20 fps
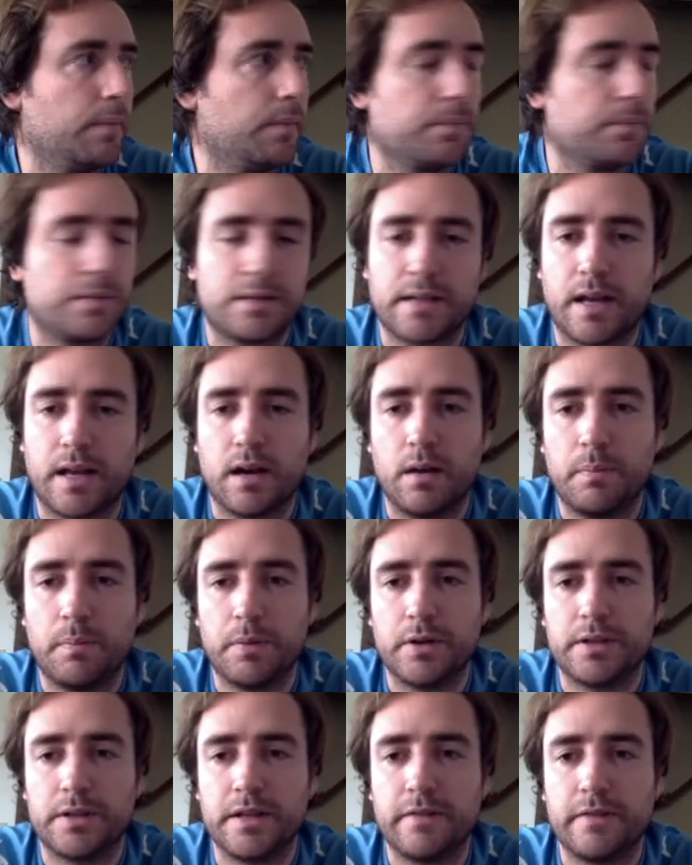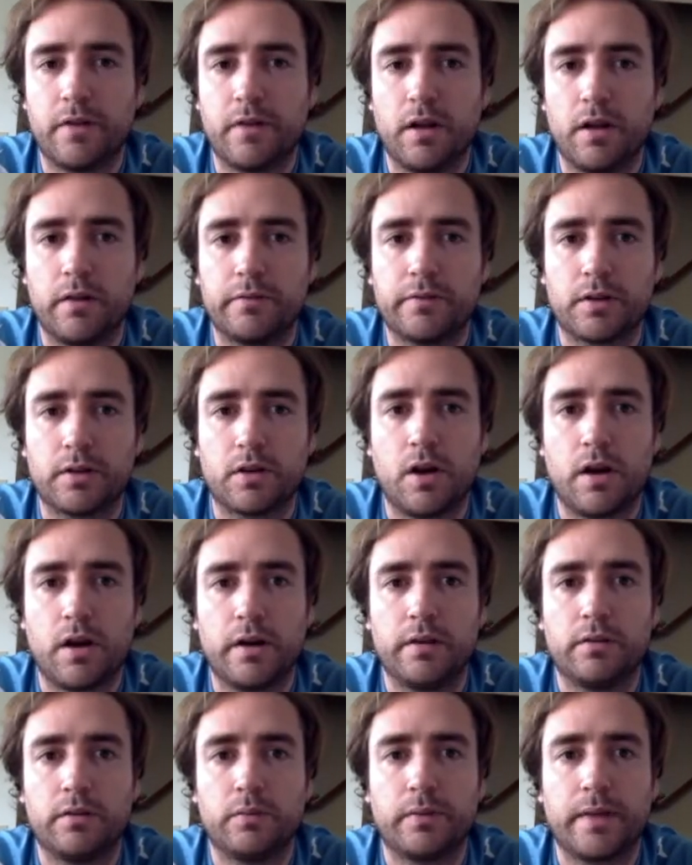setup or default for
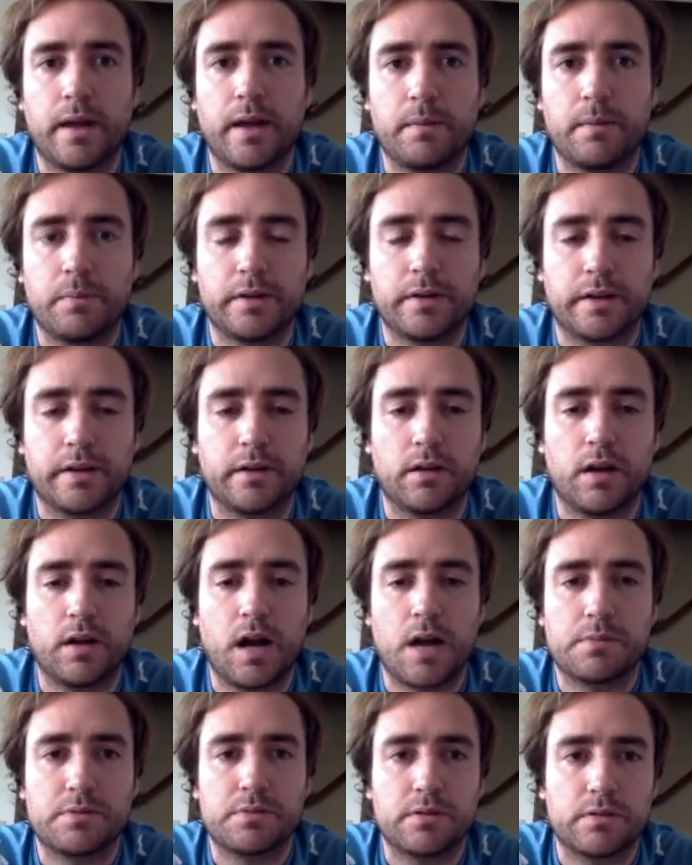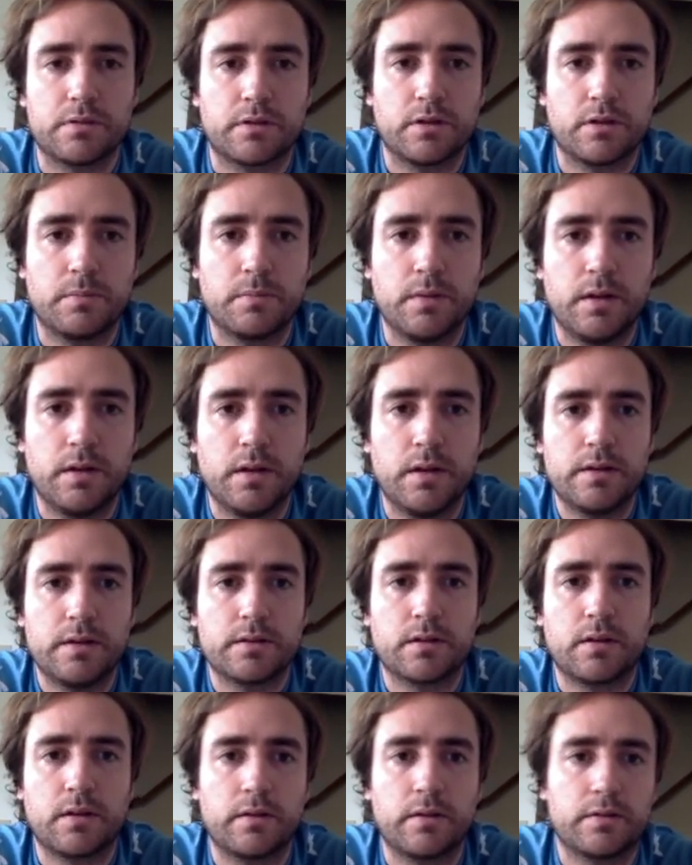cards with that particular options group.
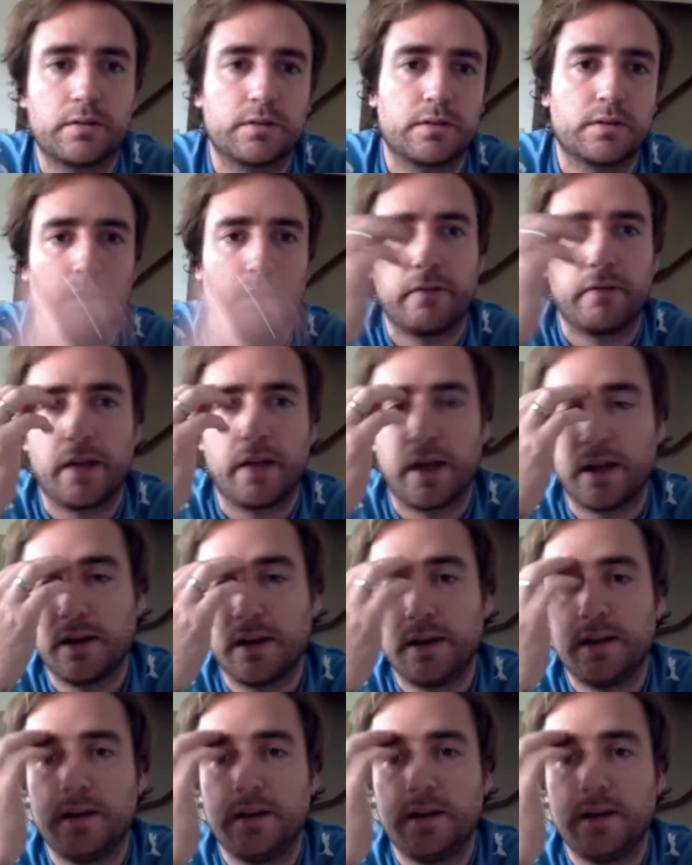So just leave that.